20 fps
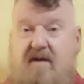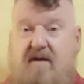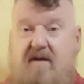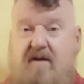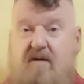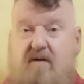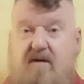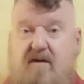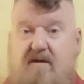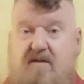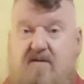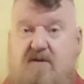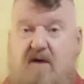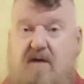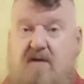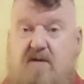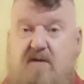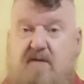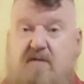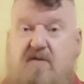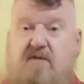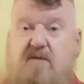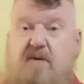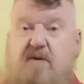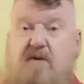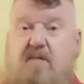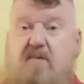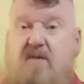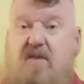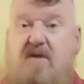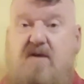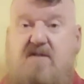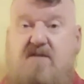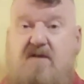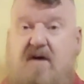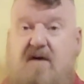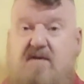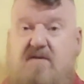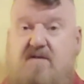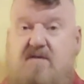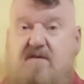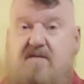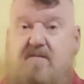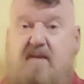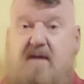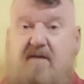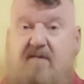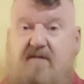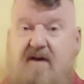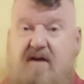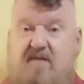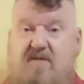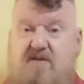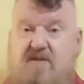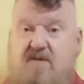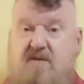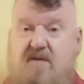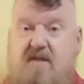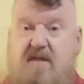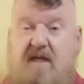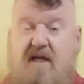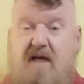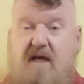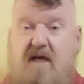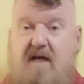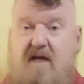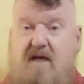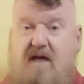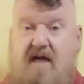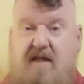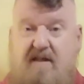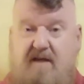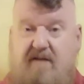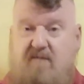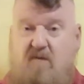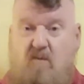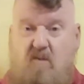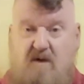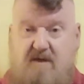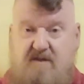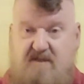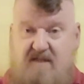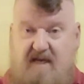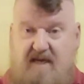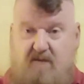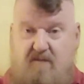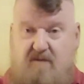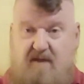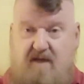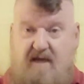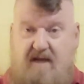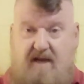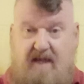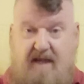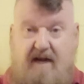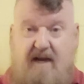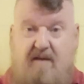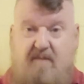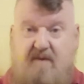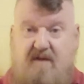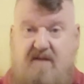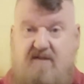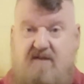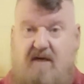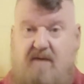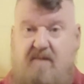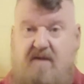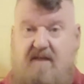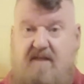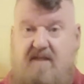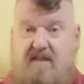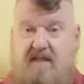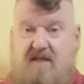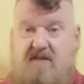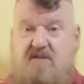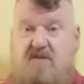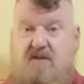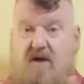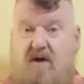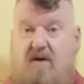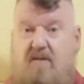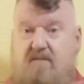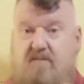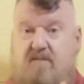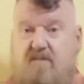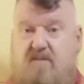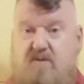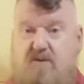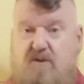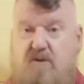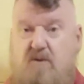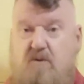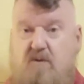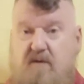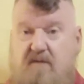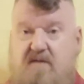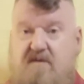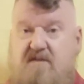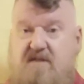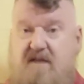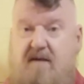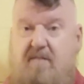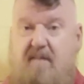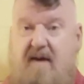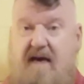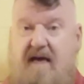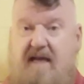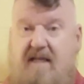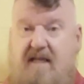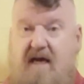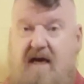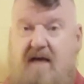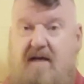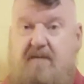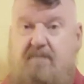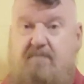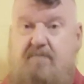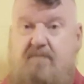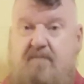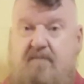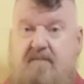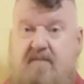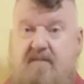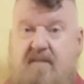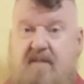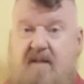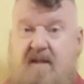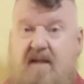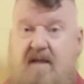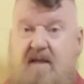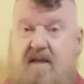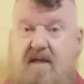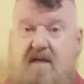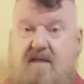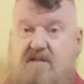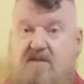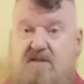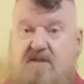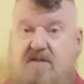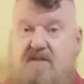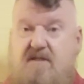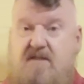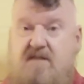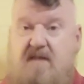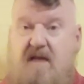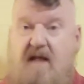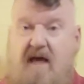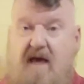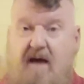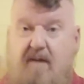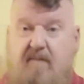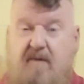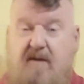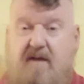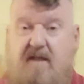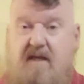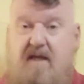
uh, talking over 300 police officers that have been involved in shooting, I never once had anybody tell me that they saw two of the same bad guy. It just doesn't happen.